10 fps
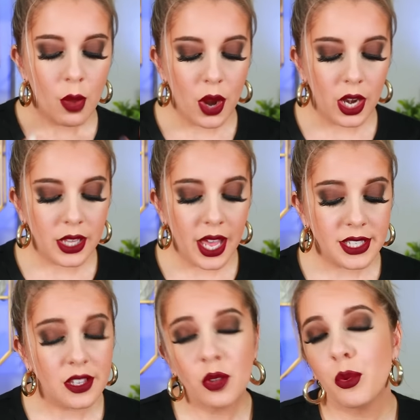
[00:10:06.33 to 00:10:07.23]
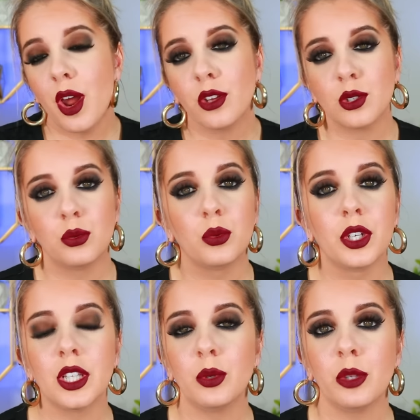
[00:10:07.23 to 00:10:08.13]
product lines, and the products are
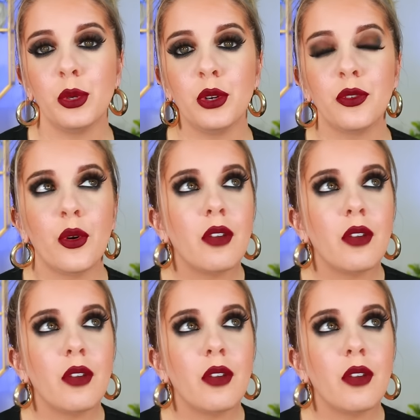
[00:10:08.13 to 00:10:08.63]
really, really beautiful.